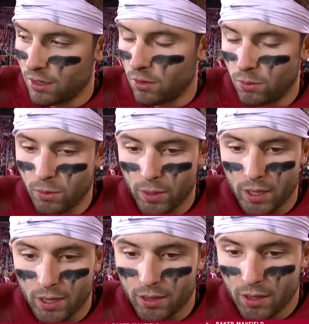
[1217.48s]
You know,
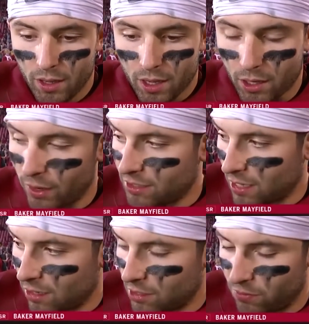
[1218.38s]
we had a great
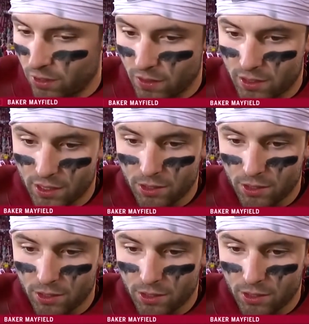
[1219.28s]
challenge in front of us.